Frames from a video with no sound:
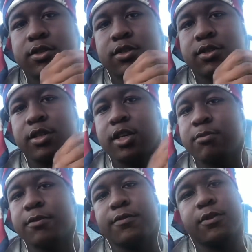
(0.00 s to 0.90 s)
Take
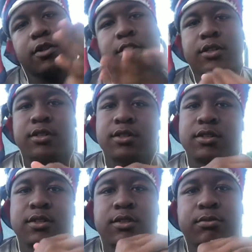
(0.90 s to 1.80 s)
me far.
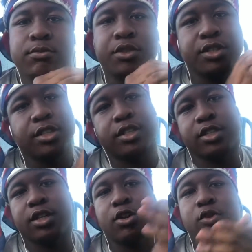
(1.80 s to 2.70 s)
Appreciate
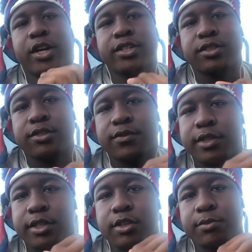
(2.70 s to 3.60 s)
y'all watching this
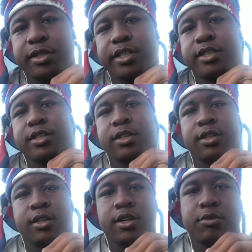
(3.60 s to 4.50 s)
video, man.
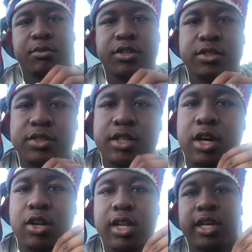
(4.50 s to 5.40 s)
Make sure
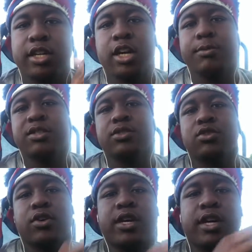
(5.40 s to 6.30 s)
y'all like, comment,
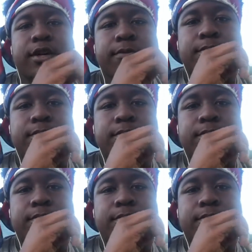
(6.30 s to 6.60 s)
subscribe.